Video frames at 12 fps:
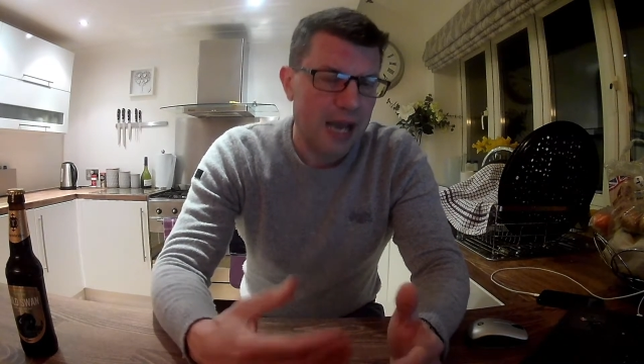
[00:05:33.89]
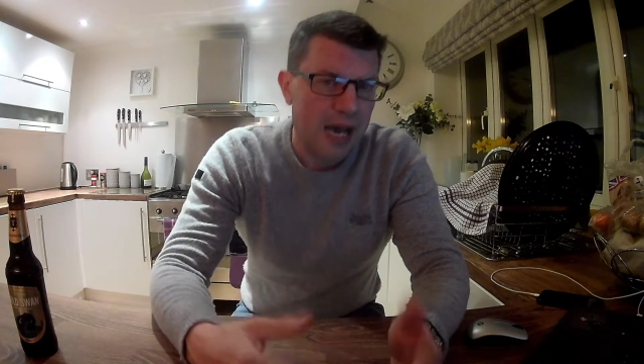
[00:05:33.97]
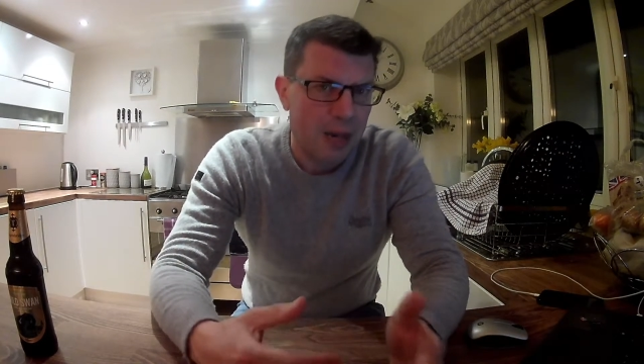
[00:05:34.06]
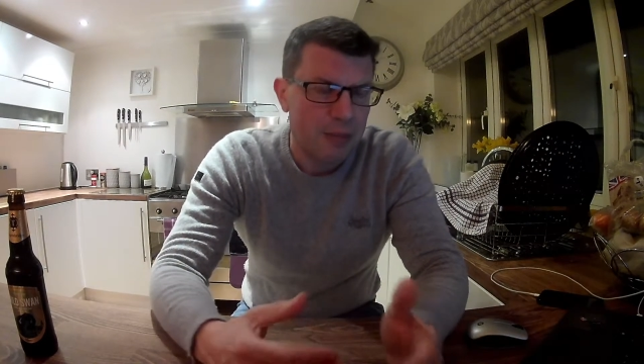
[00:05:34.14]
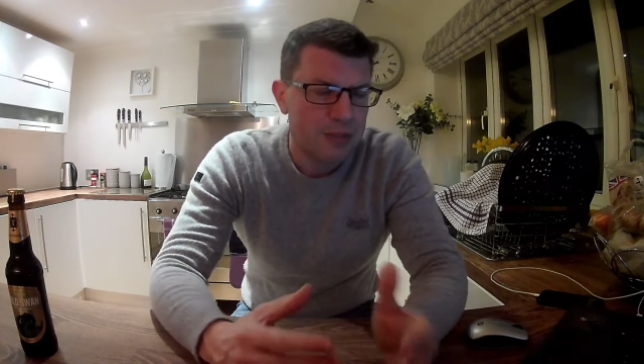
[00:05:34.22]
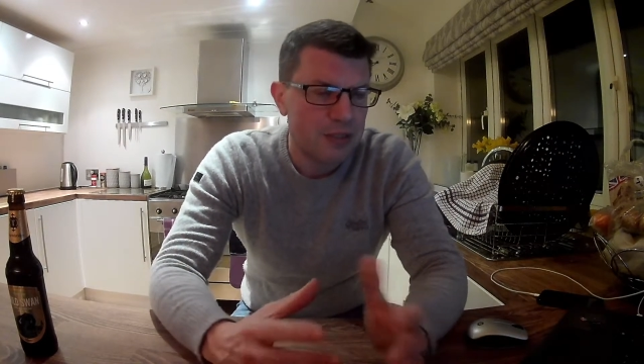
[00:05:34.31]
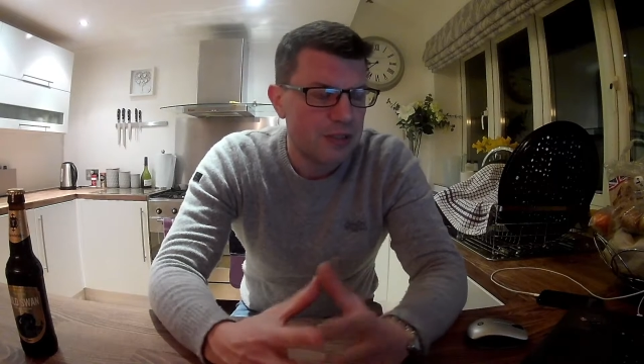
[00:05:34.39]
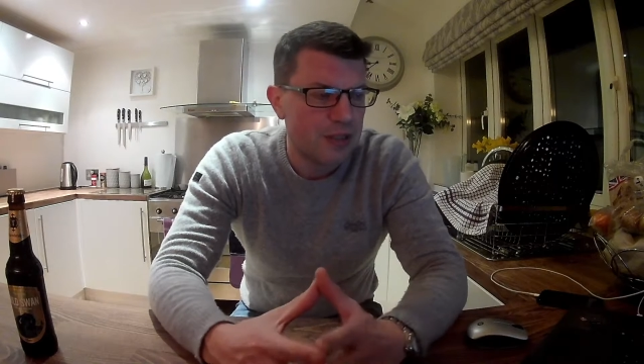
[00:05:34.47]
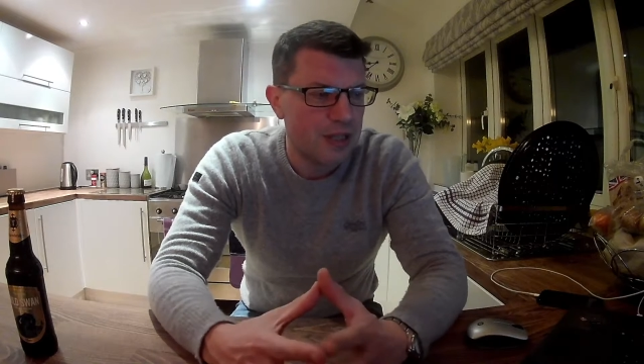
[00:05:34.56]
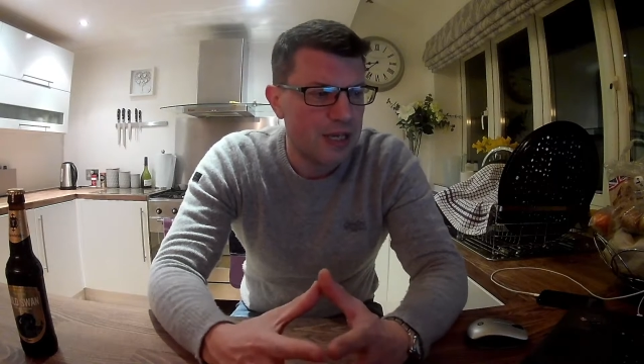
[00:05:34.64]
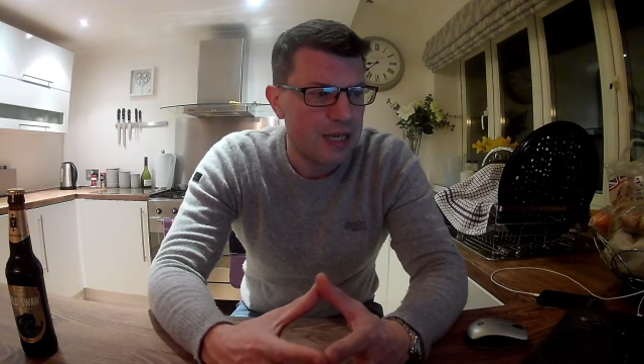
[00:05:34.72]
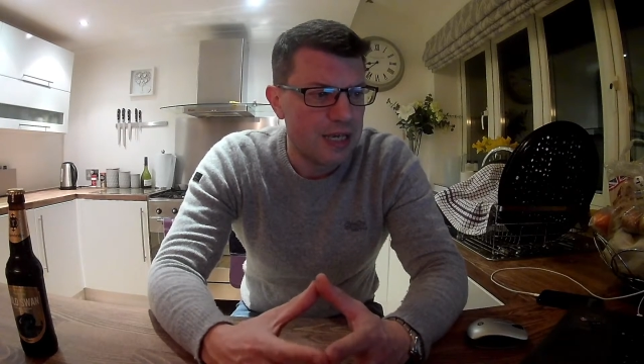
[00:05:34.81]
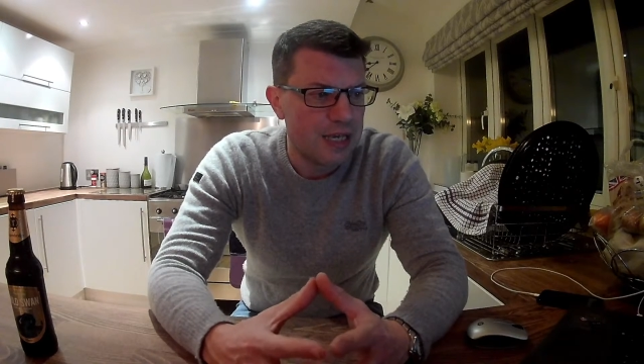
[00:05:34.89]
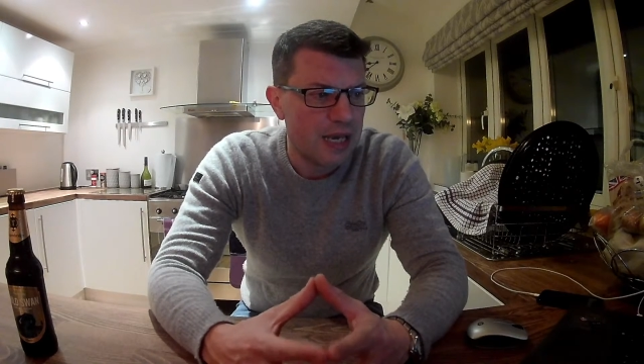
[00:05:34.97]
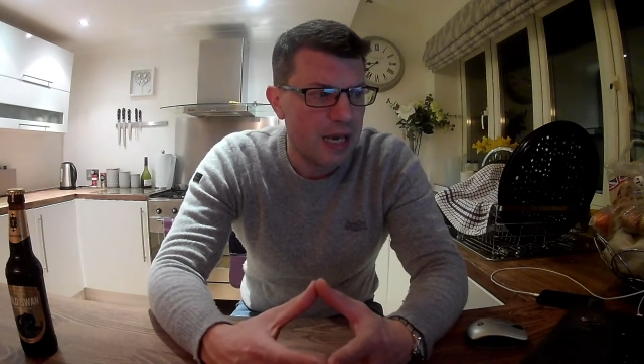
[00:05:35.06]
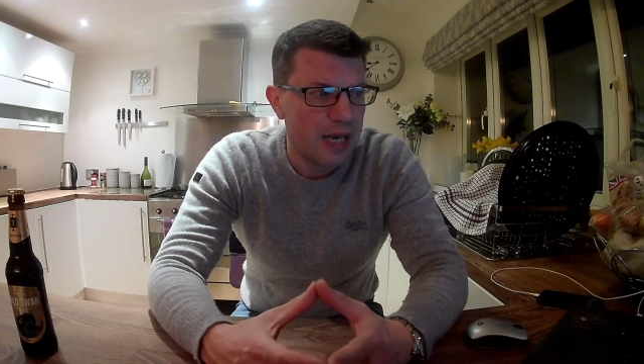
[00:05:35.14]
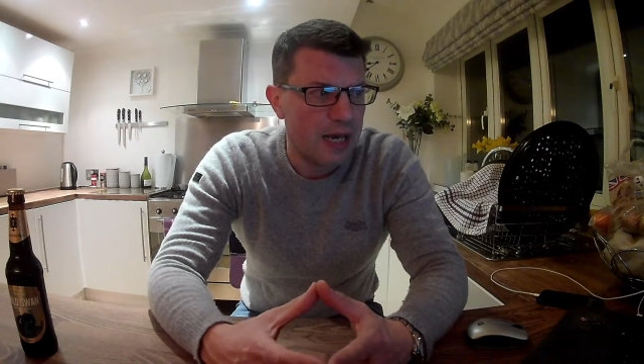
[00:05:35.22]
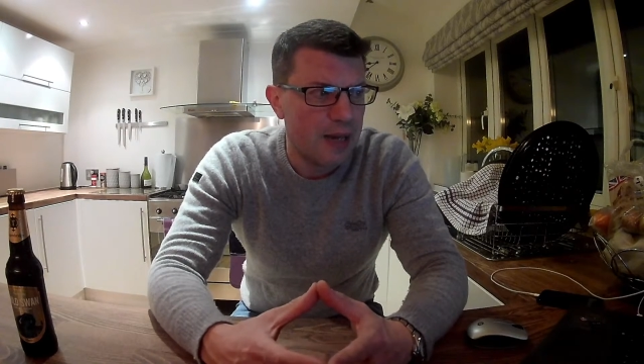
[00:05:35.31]
upped the
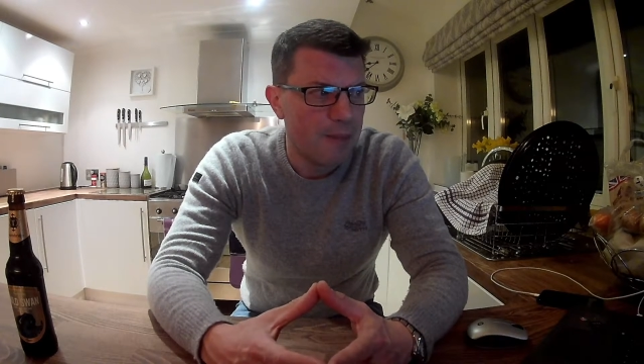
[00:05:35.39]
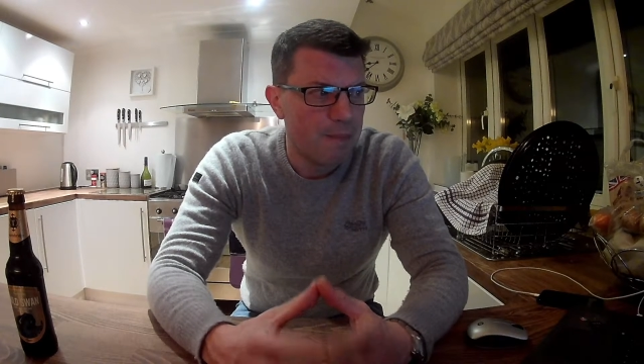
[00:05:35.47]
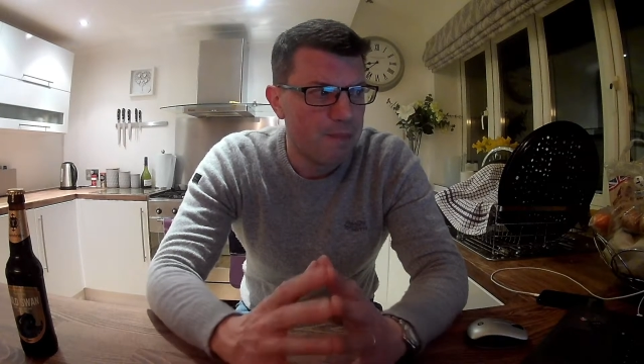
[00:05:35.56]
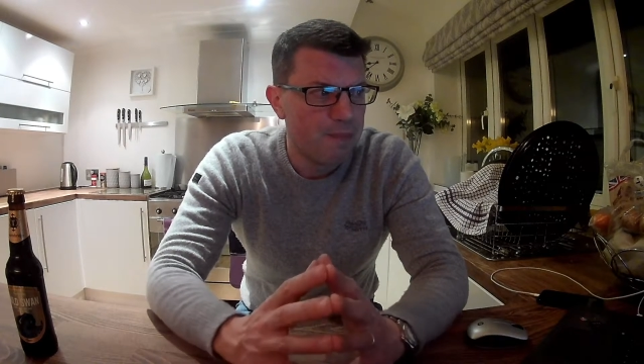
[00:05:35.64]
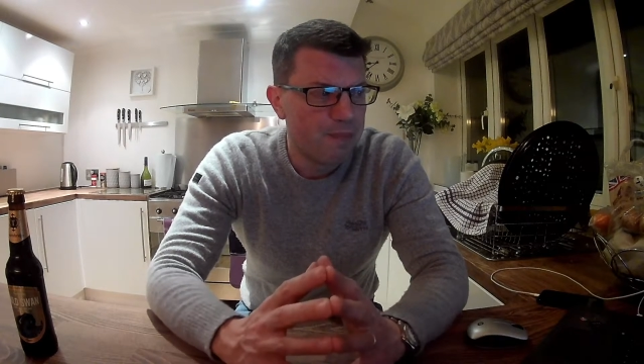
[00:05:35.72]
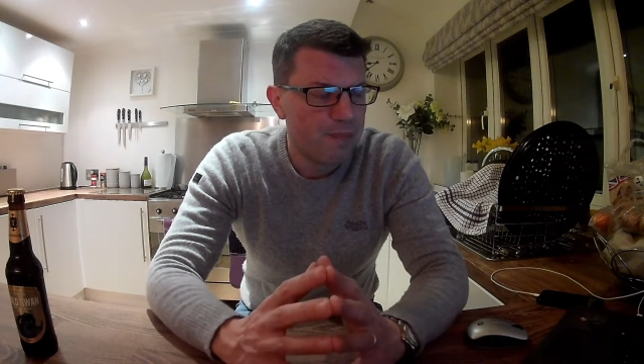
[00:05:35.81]
um,